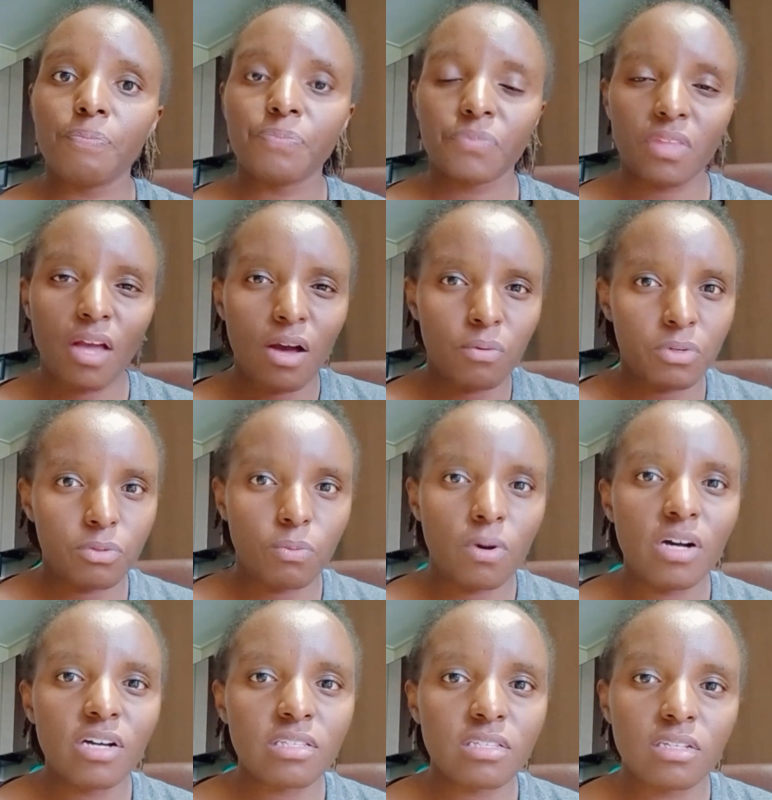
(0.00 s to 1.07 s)
how it
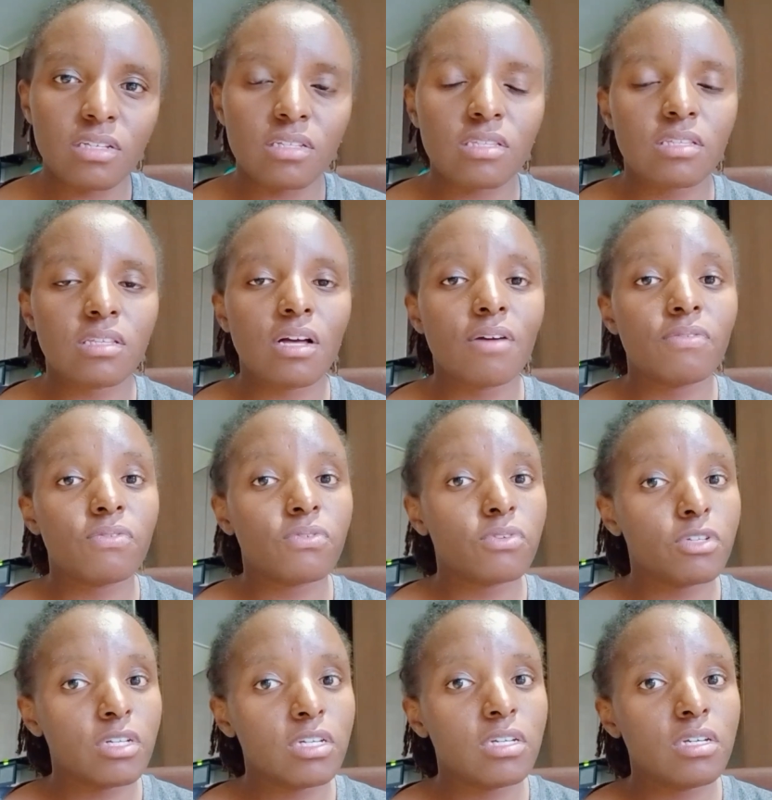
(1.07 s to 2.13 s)
works. It's a
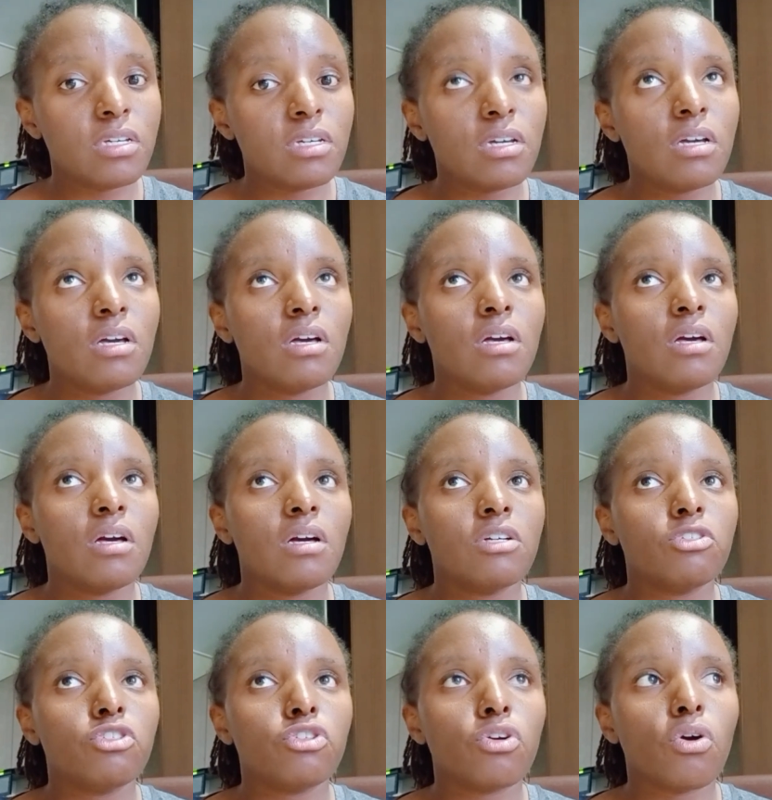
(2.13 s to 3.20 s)
free
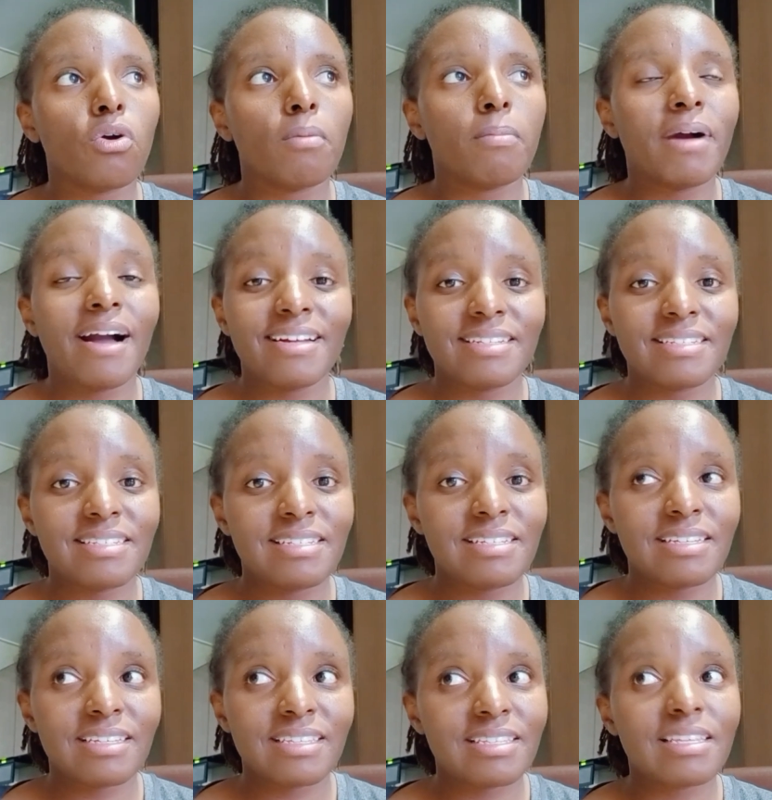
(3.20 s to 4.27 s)
job
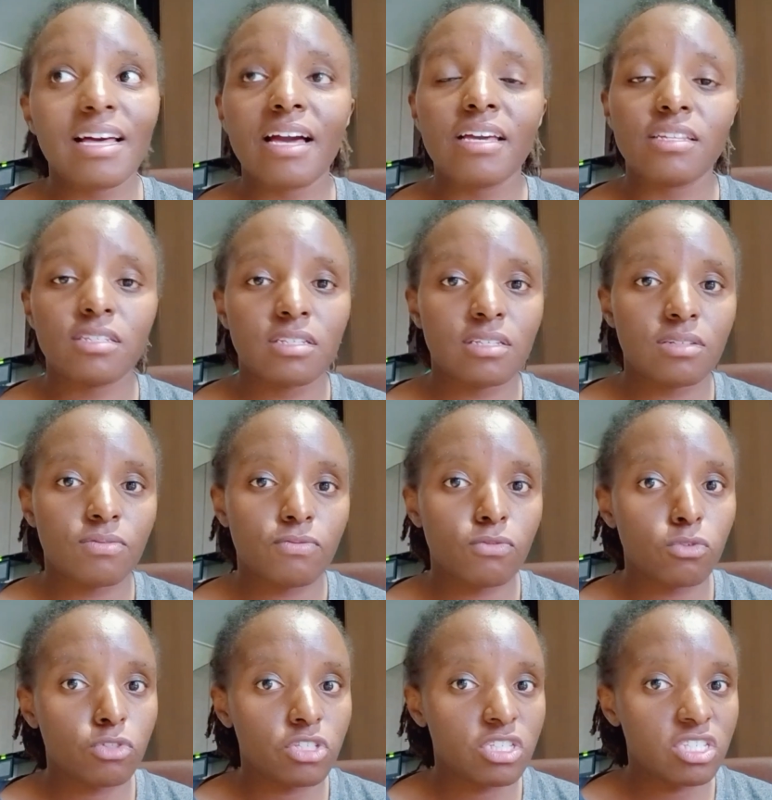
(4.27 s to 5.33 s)
hunting site
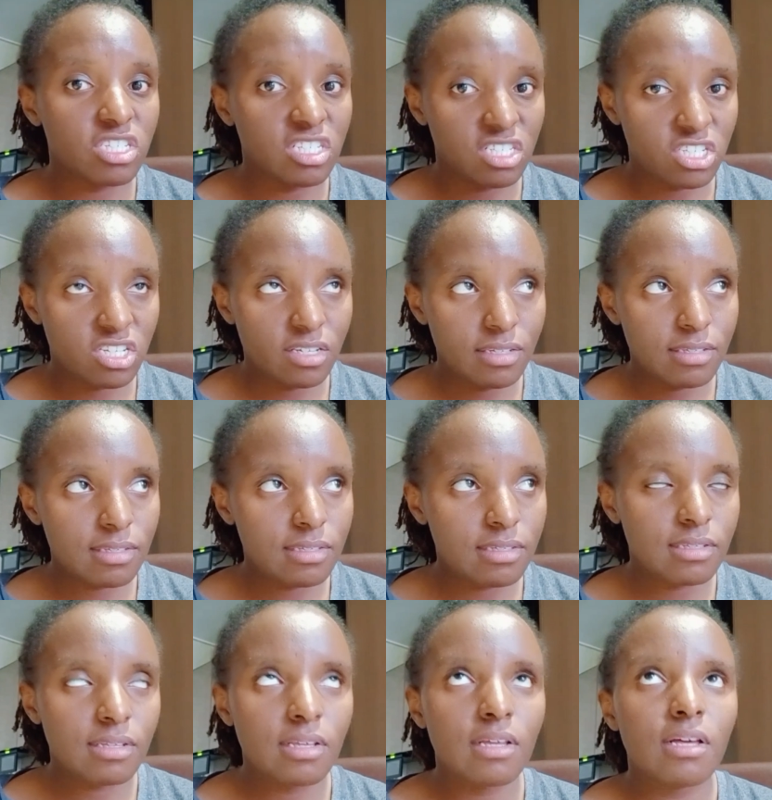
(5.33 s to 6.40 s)
for teachers.
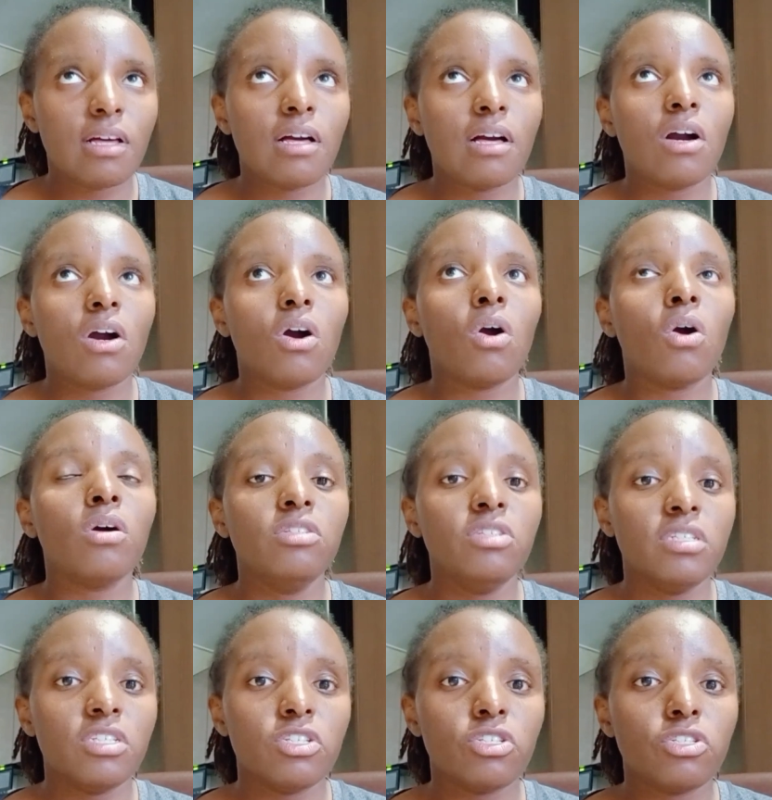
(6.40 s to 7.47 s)
All you
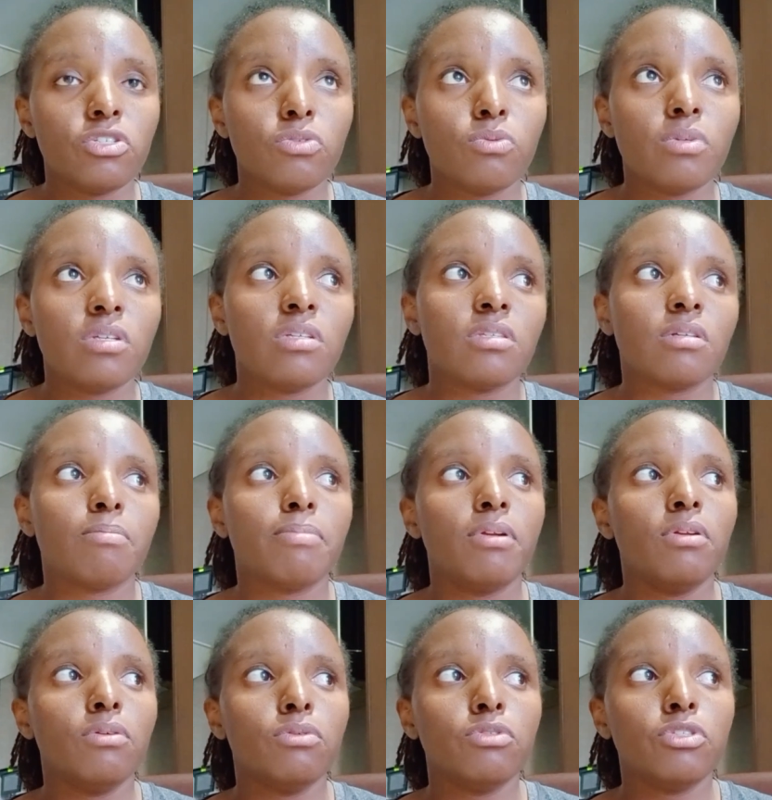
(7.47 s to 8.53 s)
need to do is
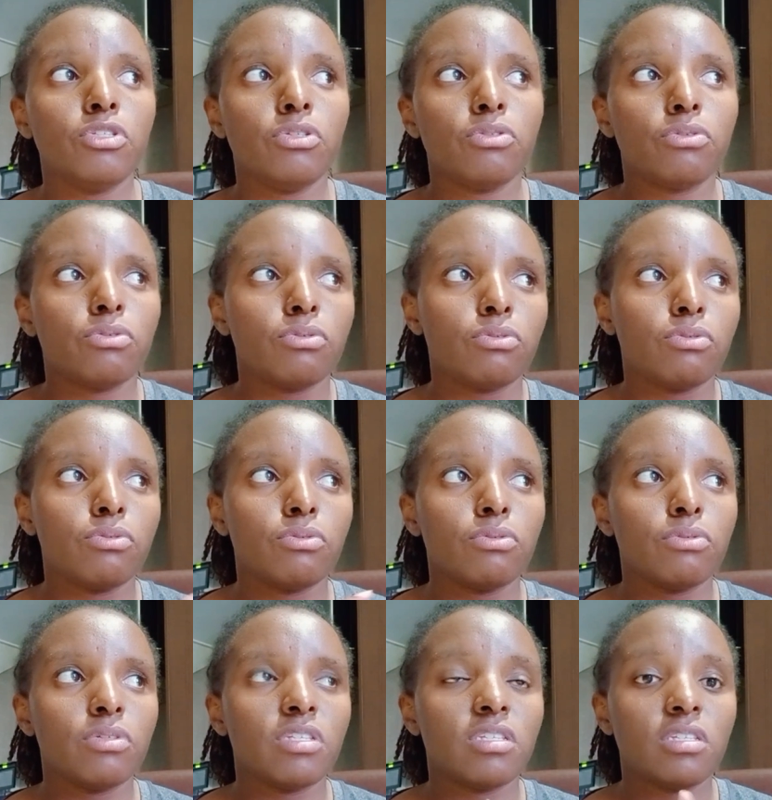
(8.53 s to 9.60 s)
upload
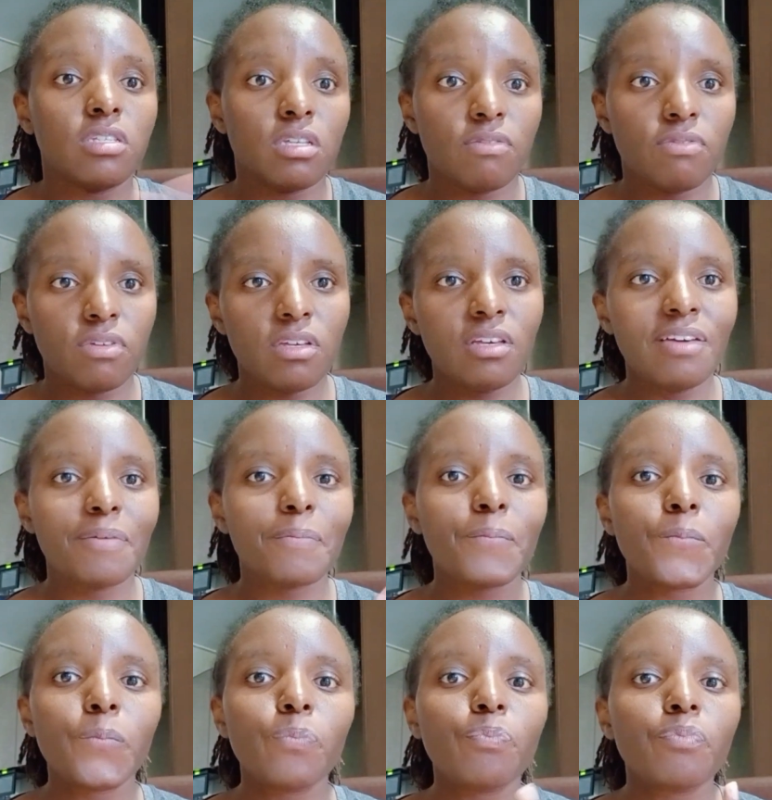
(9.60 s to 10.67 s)
your CV.
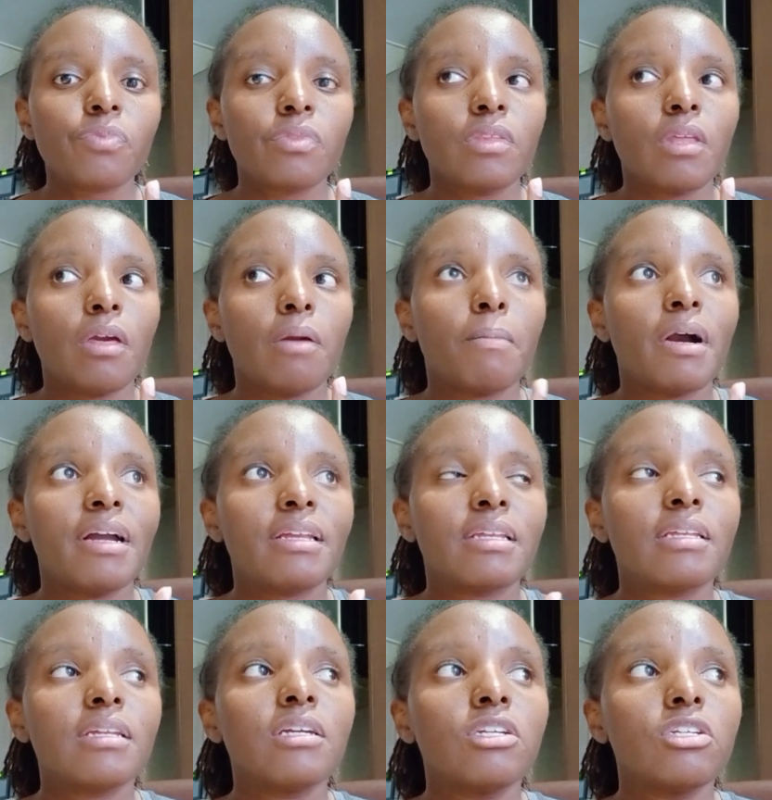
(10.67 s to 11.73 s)
They might
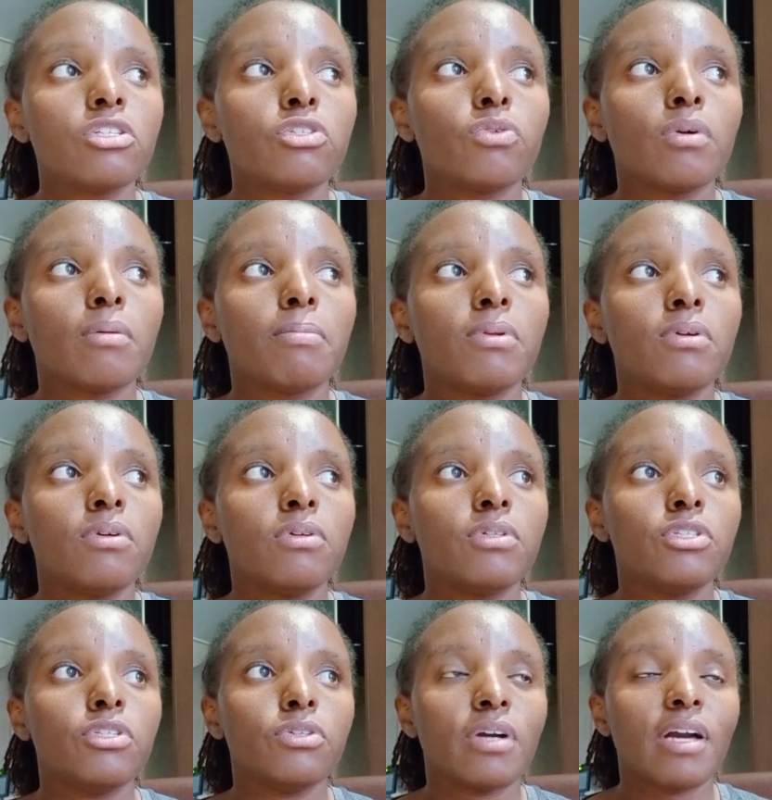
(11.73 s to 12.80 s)
need you to upload
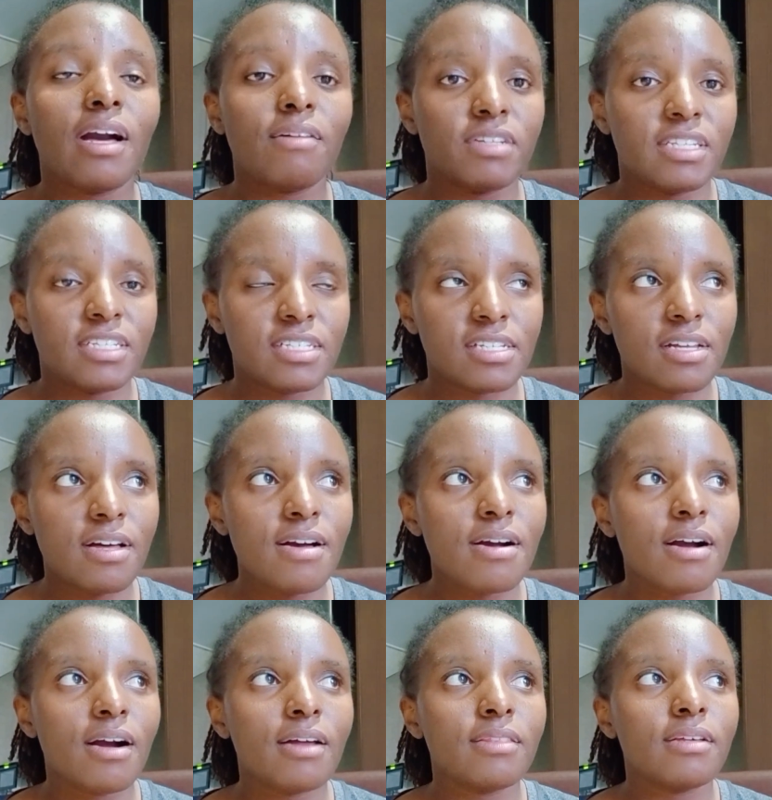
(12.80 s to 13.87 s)
your cover letter,
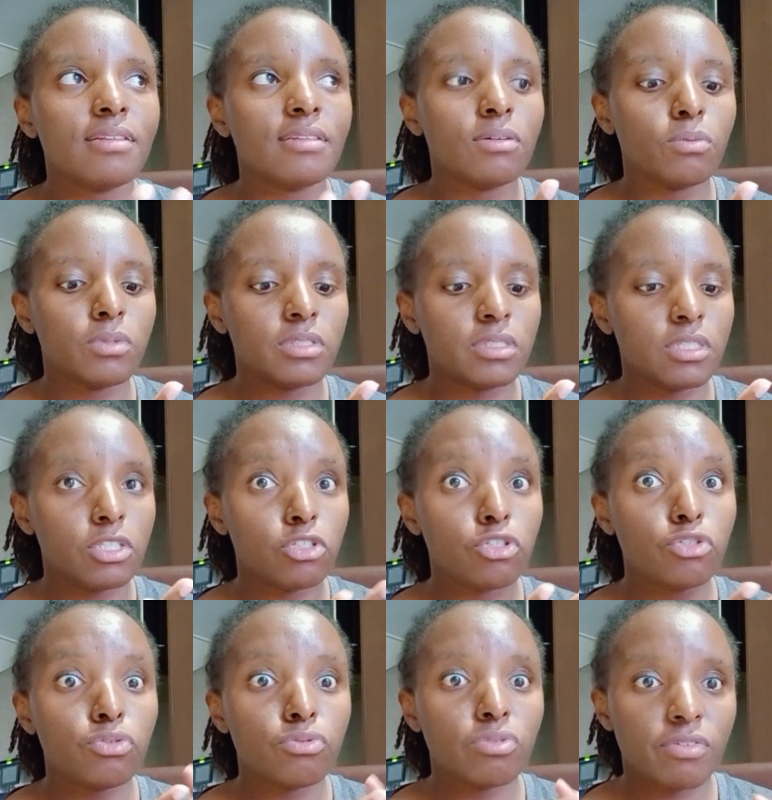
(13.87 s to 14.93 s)
and then they will need
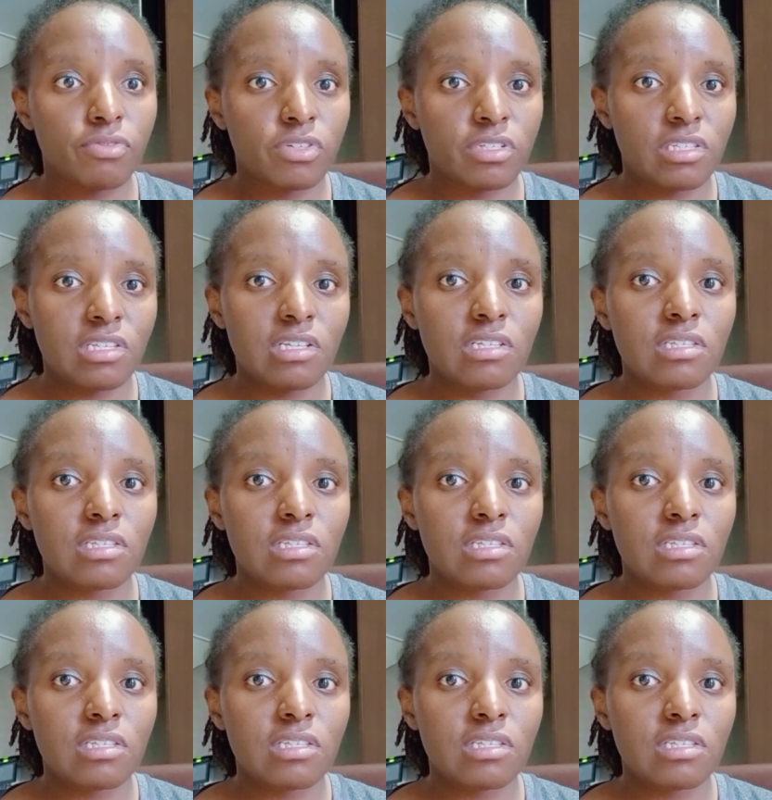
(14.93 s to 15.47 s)
2 references.